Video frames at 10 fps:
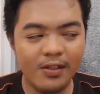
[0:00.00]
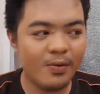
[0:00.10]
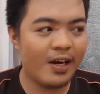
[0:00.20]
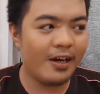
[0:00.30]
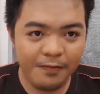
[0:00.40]

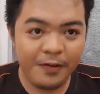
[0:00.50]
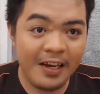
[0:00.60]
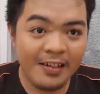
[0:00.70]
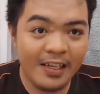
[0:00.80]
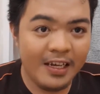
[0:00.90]
why,
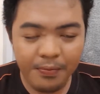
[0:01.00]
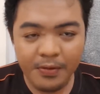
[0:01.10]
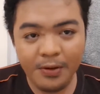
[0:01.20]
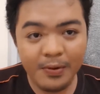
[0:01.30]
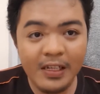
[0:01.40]
frankly,
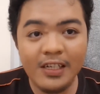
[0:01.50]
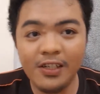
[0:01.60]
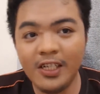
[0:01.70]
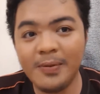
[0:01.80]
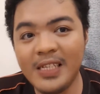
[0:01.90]
the
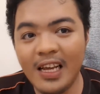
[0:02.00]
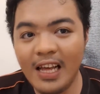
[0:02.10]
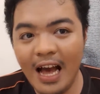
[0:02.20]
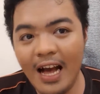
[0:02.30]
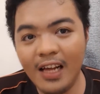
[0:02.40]
relationships that I
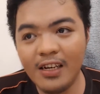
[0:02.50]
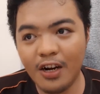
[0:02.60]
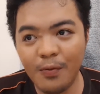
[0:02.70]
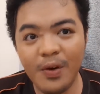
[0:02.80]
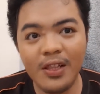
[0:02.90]
had
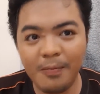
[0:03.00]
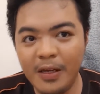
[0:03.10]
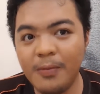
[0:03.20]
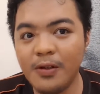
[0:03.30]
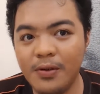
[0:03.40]
are with the
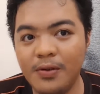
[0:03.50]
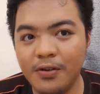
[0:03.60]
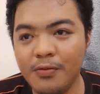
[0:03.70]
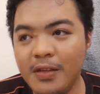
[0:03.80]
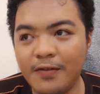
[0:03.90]
people who
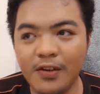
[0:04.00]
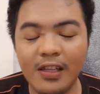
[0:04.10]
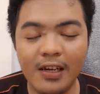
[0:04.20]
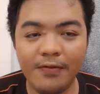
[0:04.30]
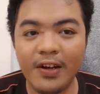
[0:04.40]
knew me for,
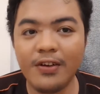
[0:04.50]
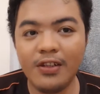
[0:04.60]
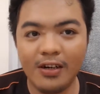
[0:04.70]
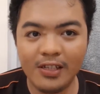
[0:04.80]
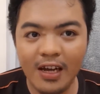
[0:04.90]
like, a very
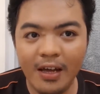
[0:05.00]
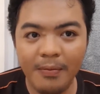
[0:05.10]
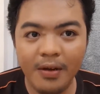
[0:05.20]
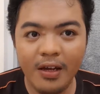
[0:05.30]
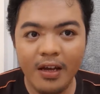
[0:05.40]
long time.
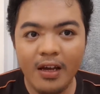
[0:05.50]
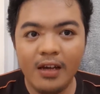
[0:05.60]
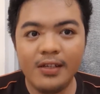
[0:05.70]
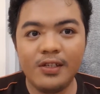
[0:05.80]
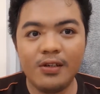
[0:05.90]

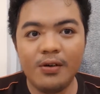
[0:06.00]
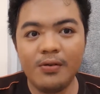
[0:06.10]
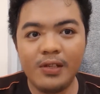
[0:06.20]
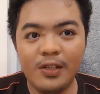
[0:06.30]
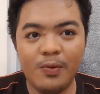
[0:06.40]
So
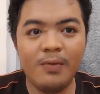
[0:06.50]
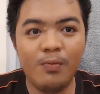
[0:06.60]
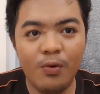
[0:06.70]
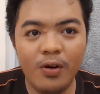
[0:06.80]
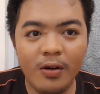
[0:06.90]
that's one
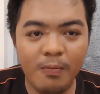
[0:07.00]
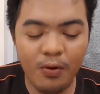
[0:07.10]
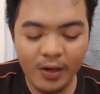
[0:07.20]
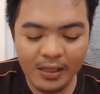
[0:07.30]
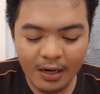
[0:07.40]
more
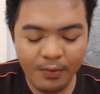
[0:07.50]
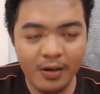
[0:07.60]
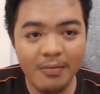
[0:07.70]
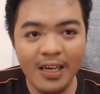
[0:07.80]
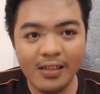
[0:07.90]
point that I want
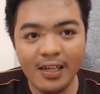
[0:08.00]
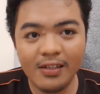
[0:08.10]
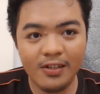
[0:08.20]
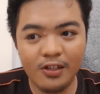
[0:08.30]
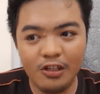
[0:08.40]
to make. Like,
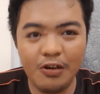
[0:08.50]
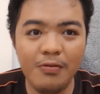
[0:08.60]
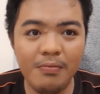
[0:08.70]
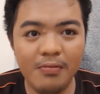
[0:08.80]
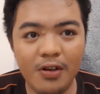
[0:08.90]
just
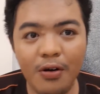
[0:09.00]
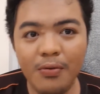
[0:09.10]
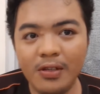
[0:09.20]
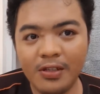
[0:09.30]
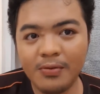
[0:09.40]
don't go
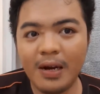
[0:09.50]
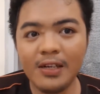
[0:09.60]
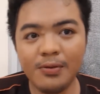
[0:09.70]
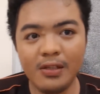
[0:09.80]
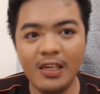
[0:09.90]
into
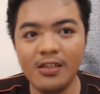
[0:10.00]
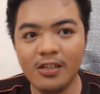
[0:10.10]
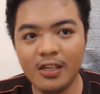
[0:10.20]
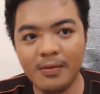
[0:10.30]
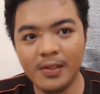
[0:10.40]
rash
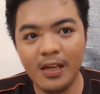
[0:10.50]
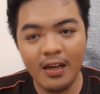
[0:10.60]
relationships.